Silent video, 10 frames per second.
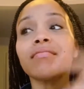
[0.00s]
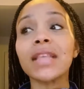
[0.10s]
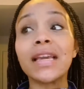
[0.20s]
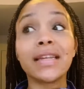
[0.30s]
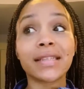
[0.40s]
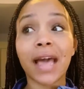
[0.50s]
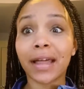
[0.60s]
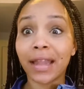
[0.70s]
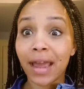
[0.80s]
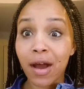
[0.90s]
and
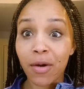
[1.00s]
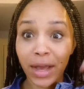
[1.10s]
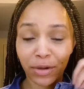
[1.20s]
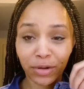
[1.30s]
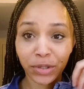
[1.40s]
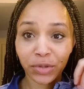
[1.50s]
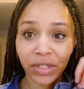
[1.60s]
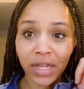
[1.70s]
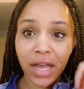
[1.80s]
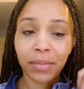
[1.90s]
exactly how I grocery
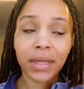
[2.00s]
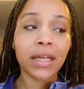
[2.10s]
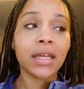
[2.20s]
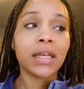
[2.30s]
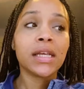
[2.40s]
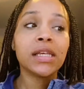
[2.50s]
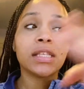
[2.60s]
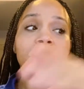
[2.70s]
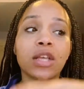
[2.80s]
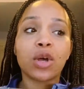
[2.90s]
shop.
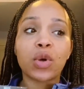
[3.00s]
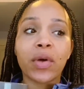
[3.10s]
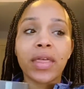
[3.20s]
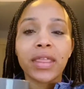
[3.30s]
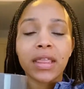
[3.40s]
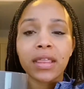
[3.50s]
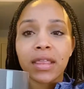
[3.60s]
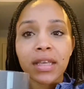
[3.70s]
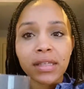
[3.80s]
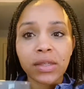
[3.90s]
So
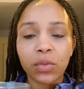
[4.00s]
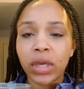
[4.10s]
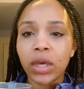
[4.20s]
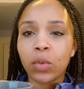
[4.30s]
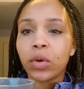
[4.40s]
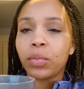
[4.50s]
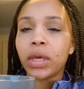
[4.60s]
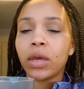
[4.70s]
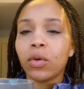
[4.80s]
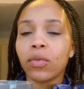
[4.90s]
this week will
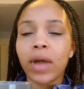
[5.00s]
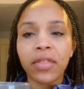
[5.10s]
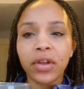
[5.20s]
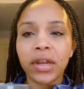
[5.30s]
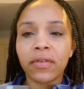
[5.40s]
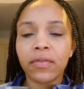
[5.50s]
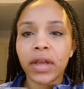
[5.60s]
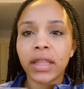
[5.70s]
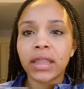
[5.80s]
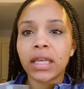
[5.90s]
be rather
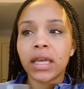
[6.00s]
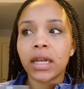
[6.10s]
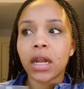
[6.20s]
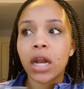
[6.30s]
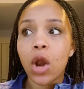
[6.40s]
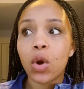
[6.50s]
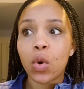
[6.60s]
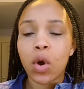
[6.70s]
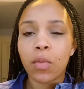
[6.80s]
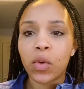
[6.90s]
different than
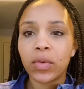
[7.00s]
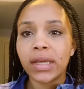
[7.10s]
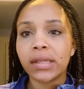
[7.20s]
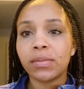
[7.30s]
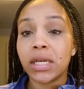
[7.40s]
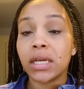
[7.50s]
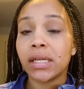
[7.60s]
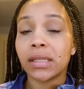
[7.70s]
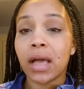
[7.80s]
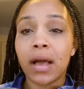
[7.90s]
normal weeks
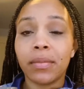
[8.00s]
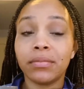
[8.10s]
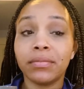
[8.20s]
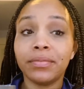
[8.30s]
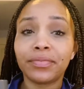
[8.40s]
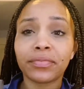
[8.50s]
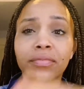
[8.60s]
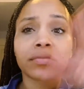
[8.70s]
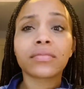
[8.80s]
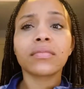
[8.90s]
because I'm
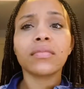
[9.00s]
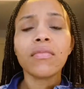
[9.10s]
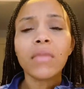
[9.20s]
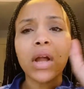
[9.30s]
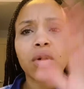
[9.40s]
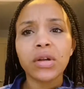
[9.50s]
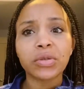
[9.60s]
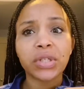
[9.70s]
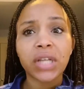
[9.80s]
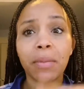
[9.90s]

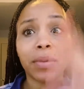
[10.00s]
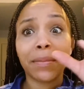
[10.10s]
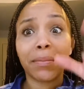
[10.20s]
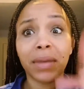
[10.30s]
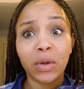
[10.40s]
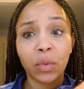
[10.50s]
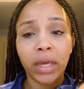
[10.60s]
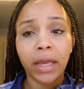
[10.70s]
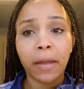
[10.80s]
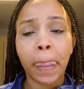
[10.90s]
grocery shopping midweek